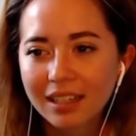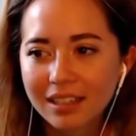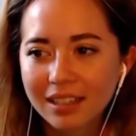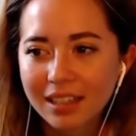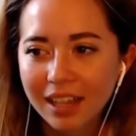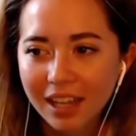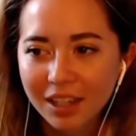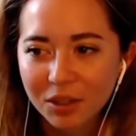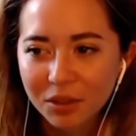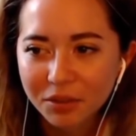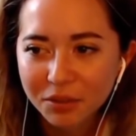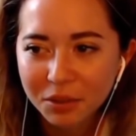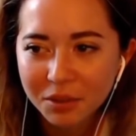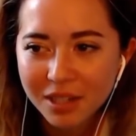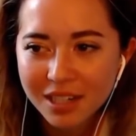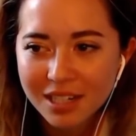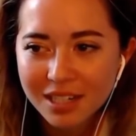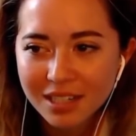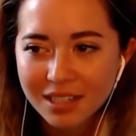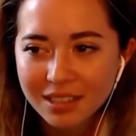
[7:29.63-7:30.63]
Yeah, you have a
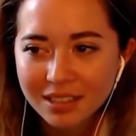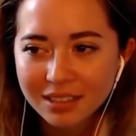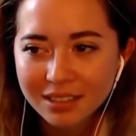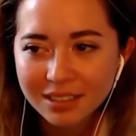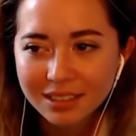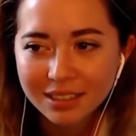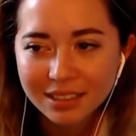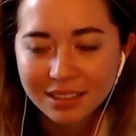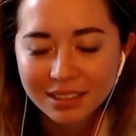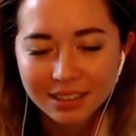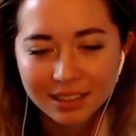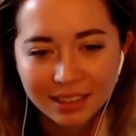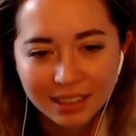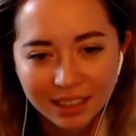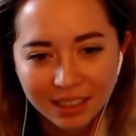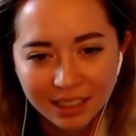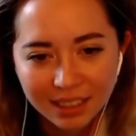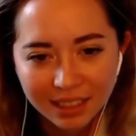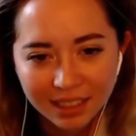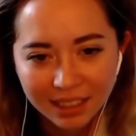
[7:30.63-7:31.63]
question?
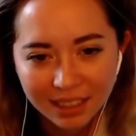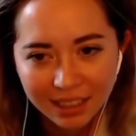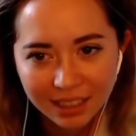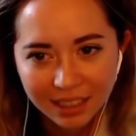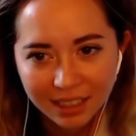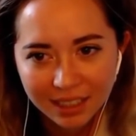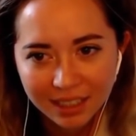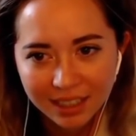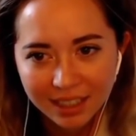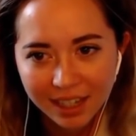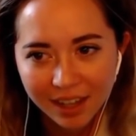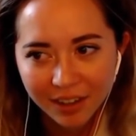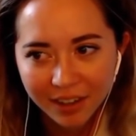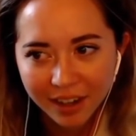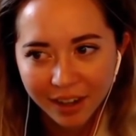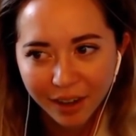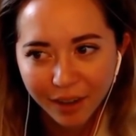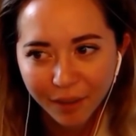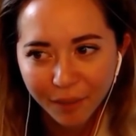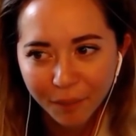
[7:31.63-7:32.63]
Yeah.
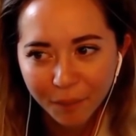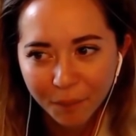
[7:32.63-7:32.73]
Okay.